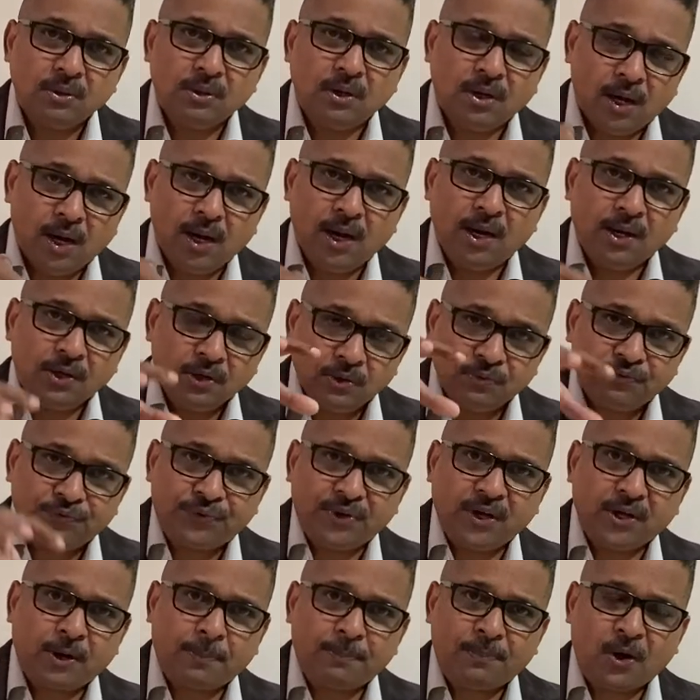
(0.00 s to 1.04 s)
uh,
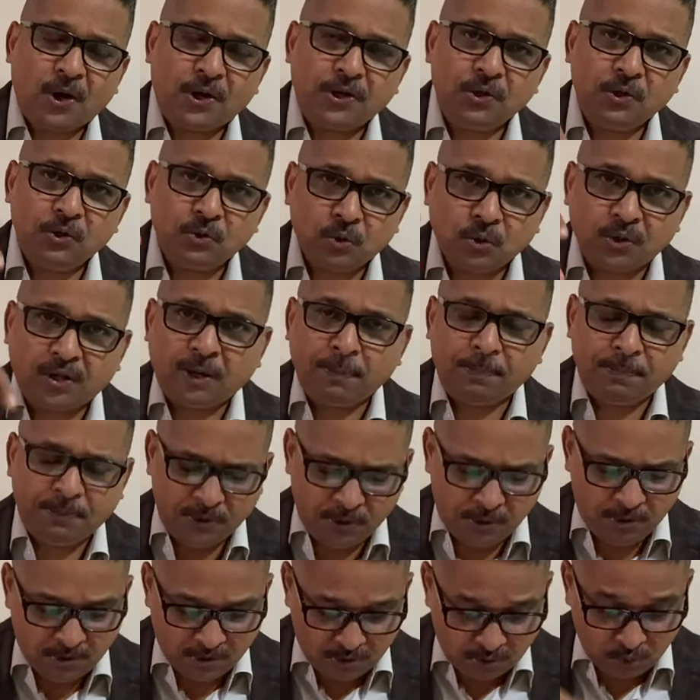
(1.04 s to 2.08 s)
fear upon you, to grip
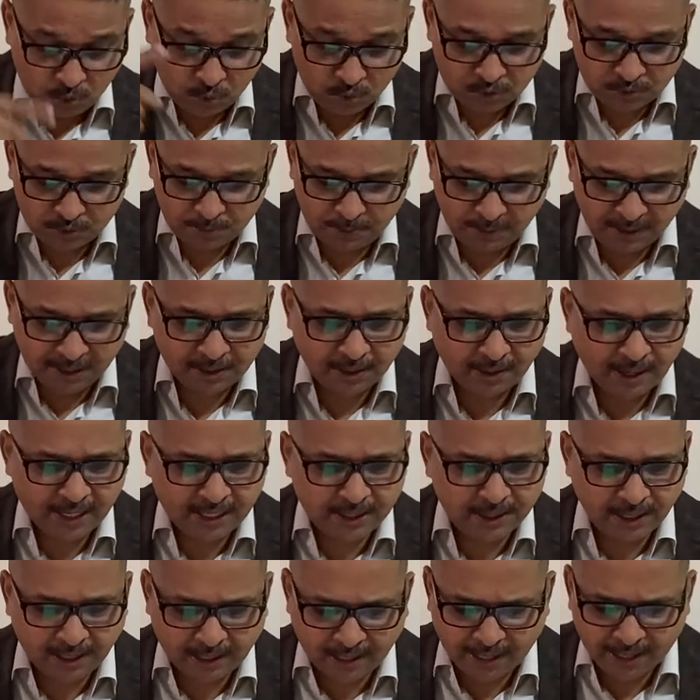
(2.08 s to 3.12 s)
you, you speak the right
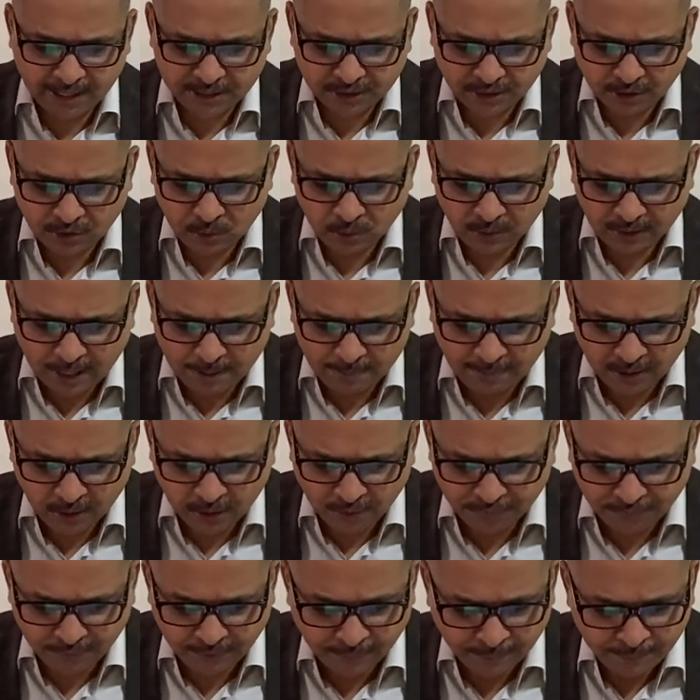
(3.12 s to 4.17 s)
declaration, you'll come out
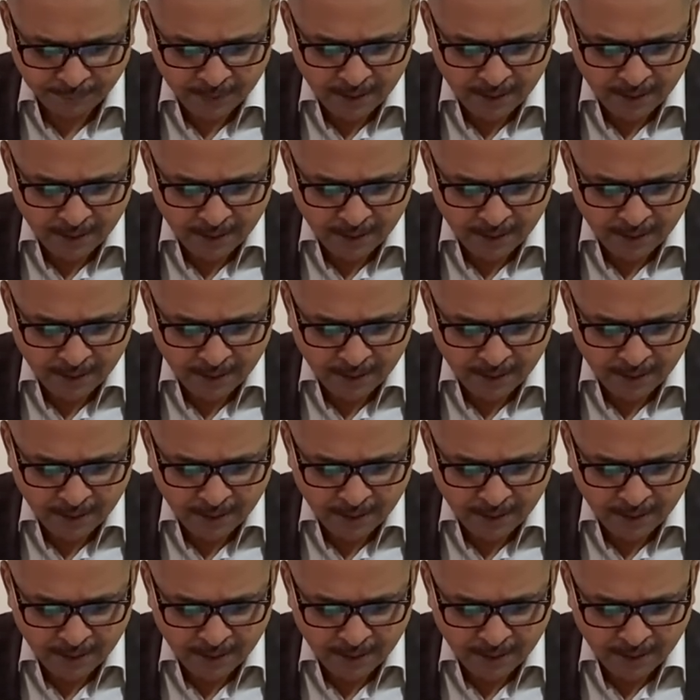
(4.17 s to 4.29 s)
of it.